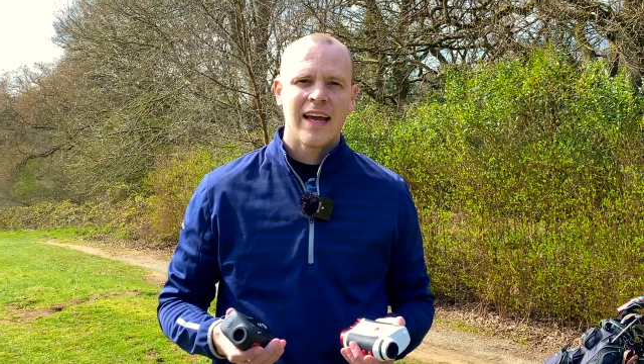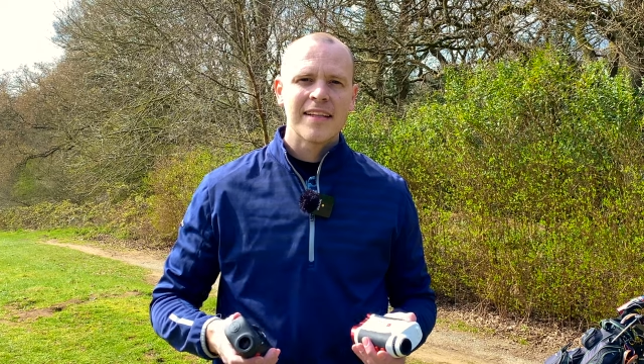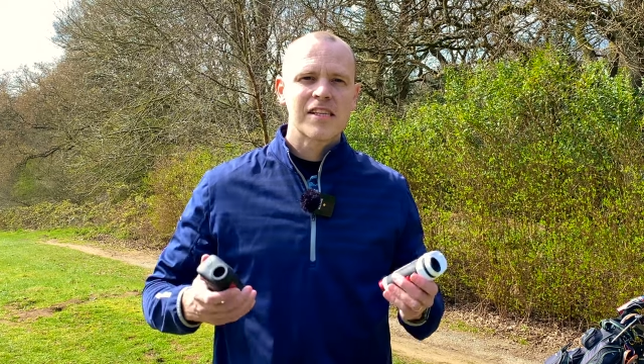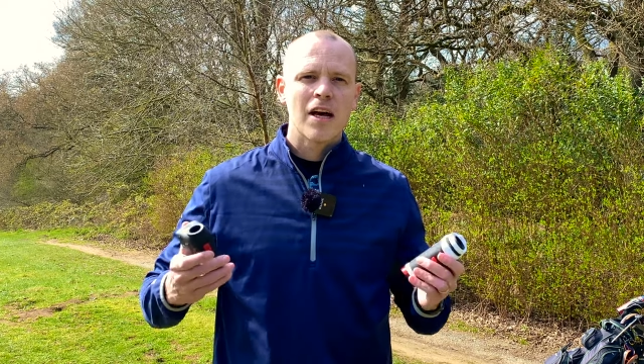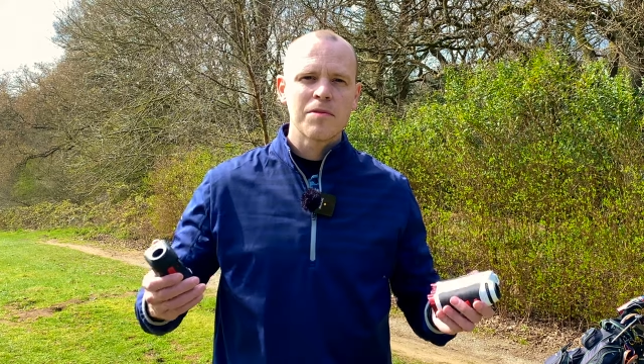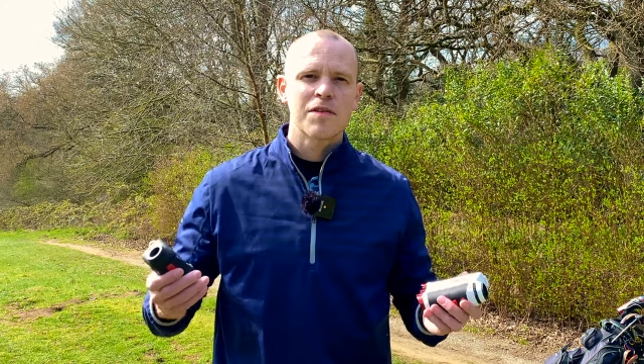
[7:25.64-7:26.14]
In
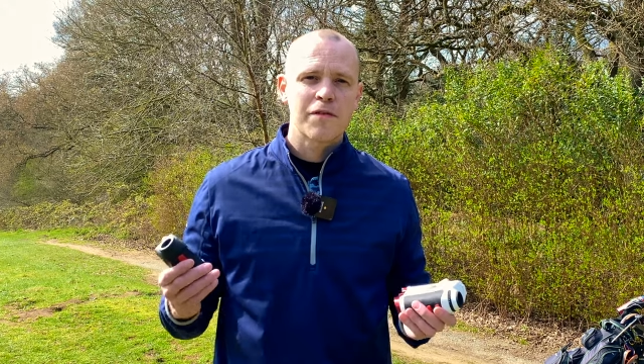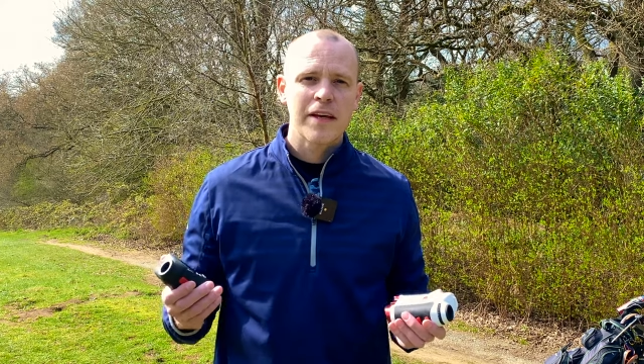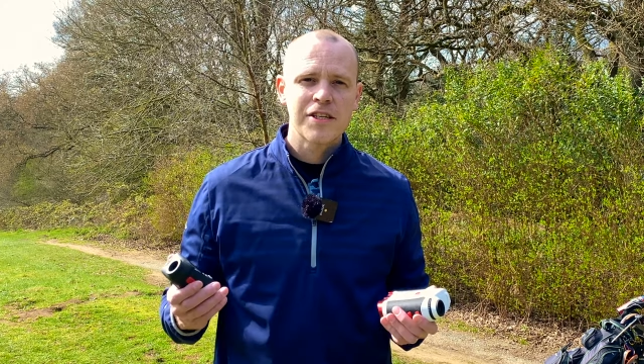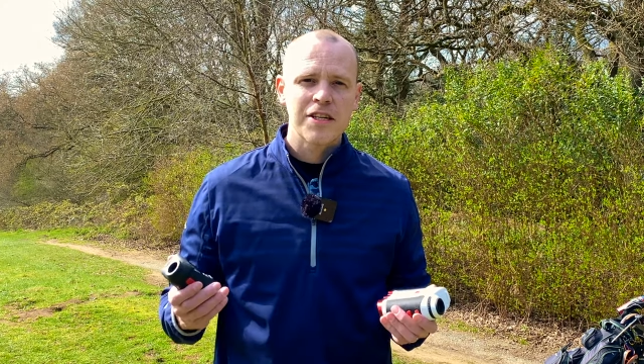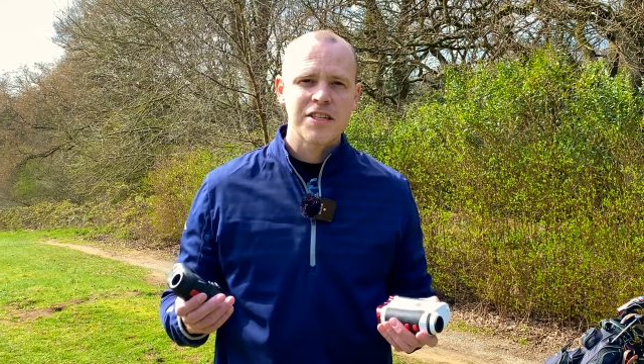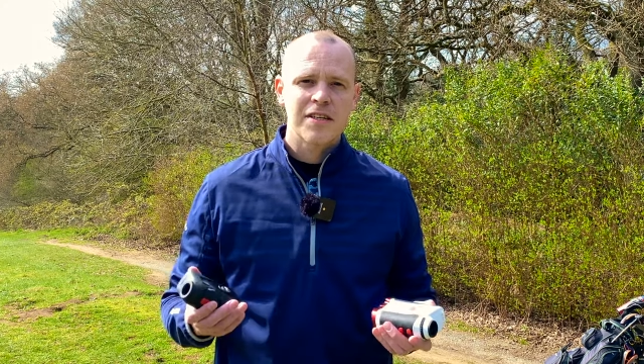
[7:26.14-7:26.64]
terms of
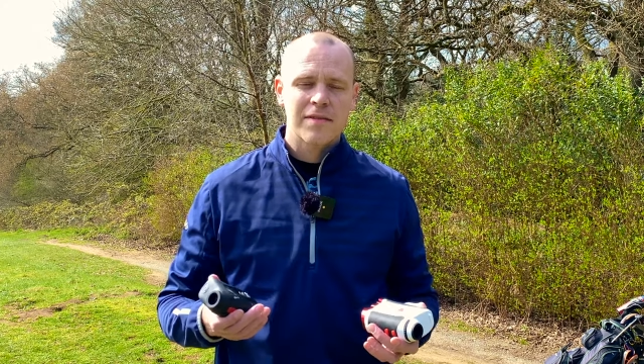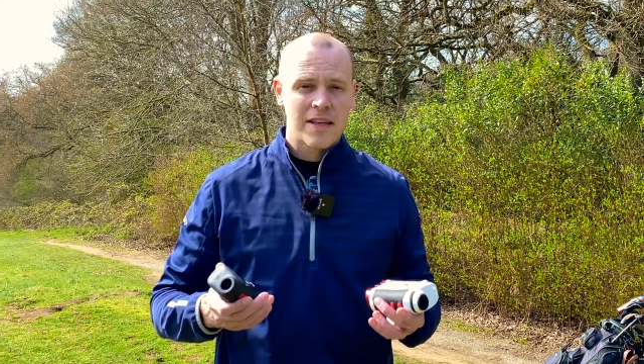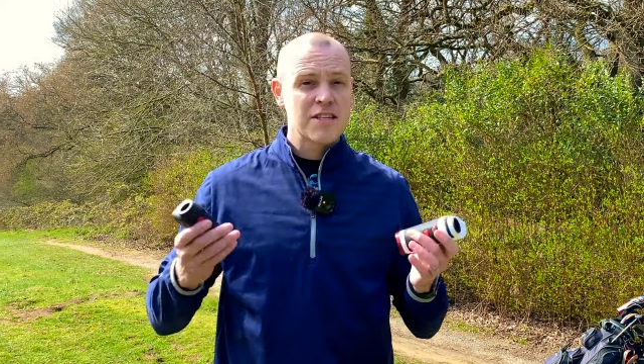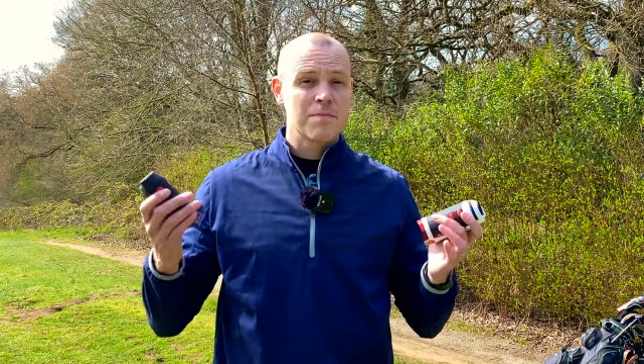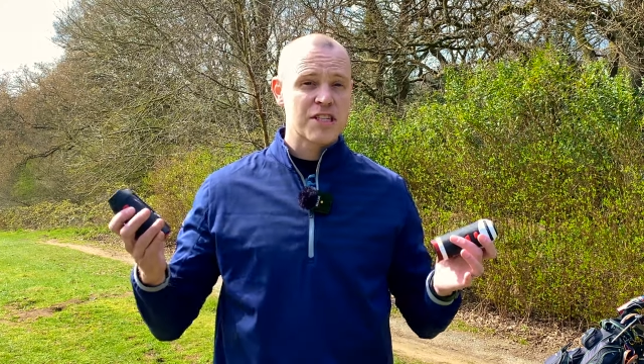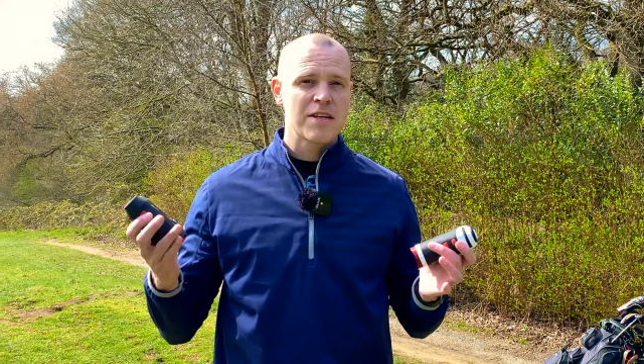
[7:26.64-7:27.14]
features, there's
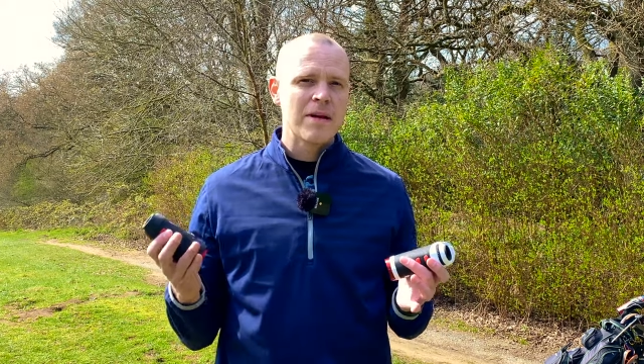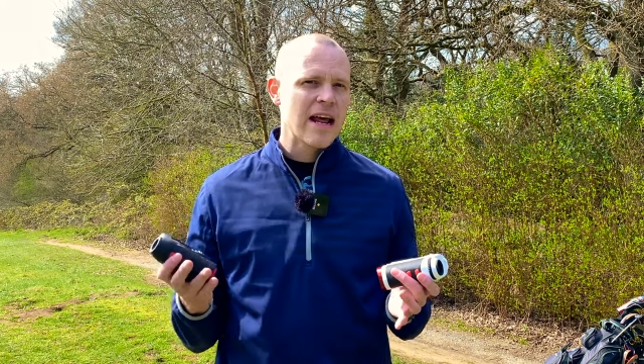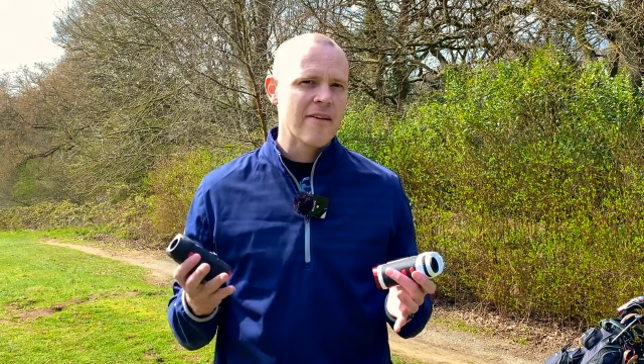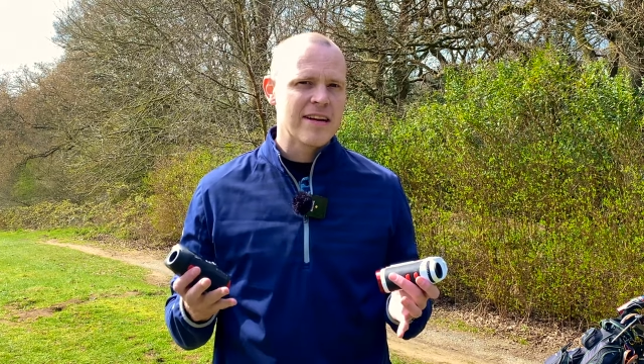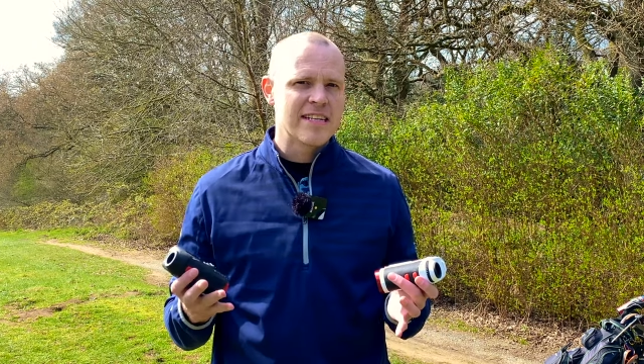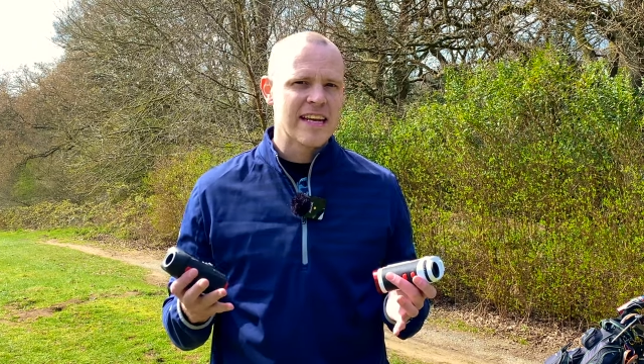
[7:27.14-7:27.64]
some
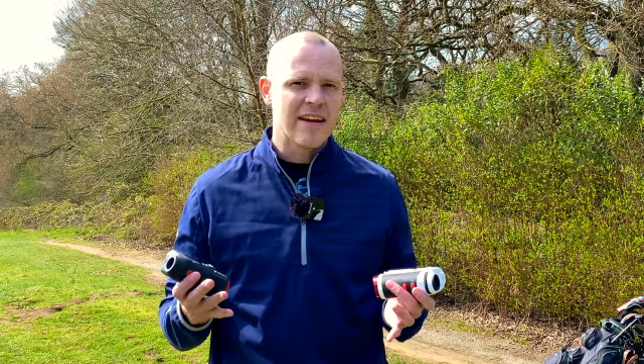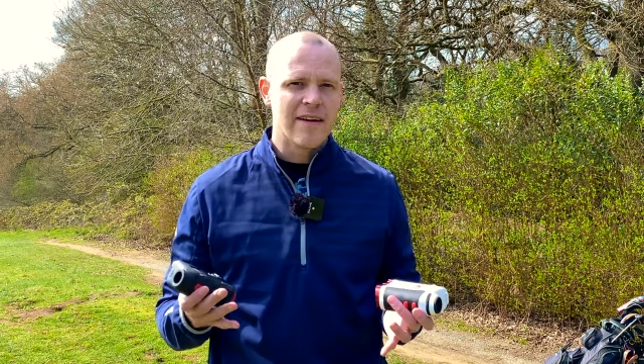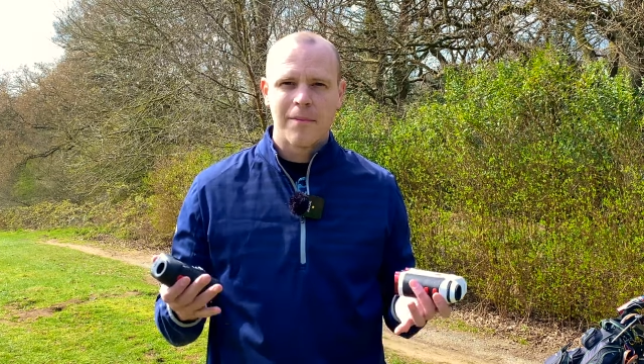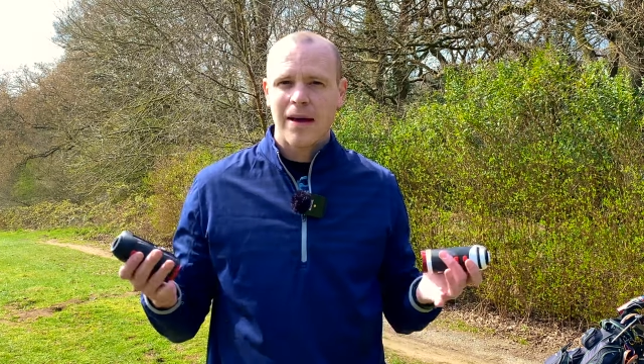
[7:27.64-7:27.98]
similarities here.